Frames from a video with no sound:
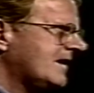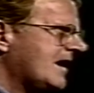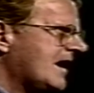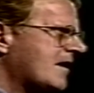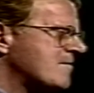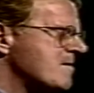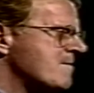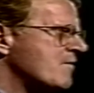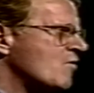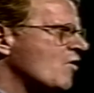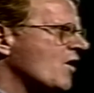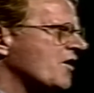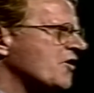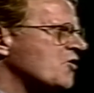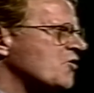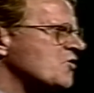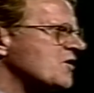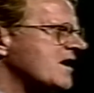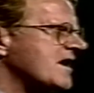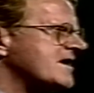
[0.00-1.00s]
I remember one
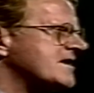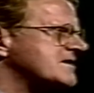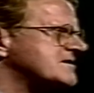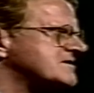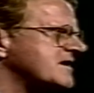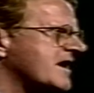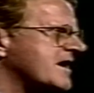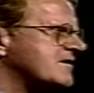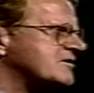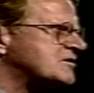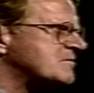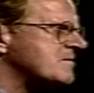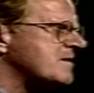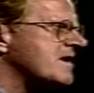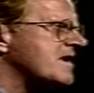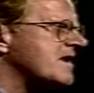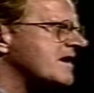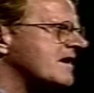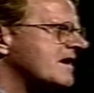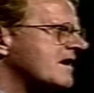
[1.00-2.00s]
old lady saying to
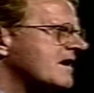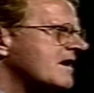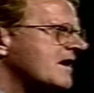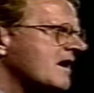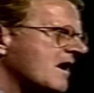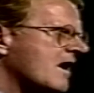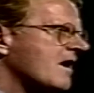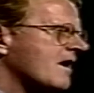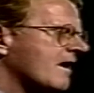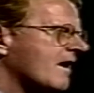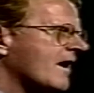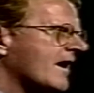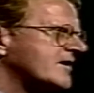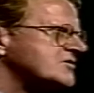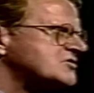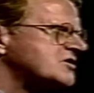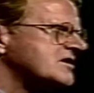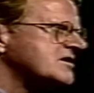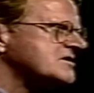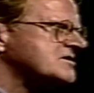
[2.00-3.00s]
me, as
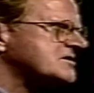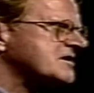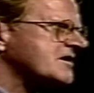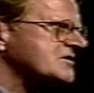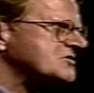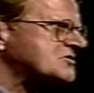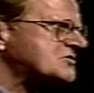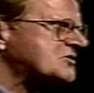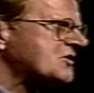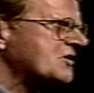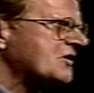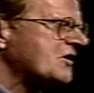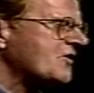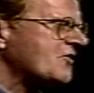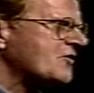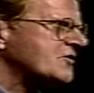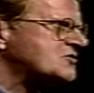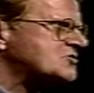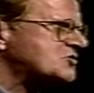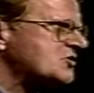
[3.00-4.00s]
she discussed
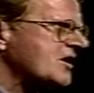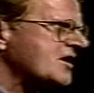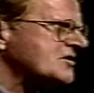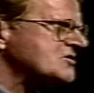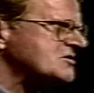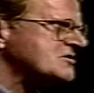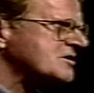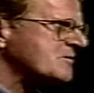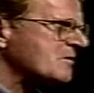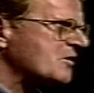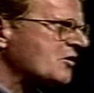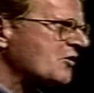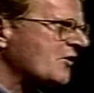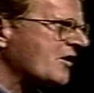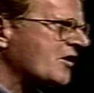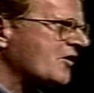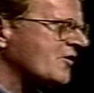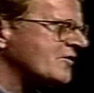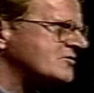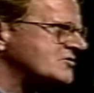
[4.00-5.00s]
the changes that were
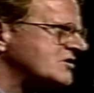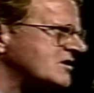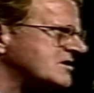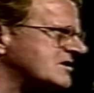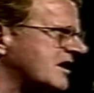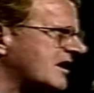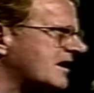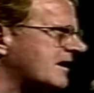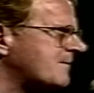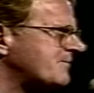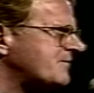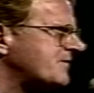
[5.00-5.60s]
going on, she said,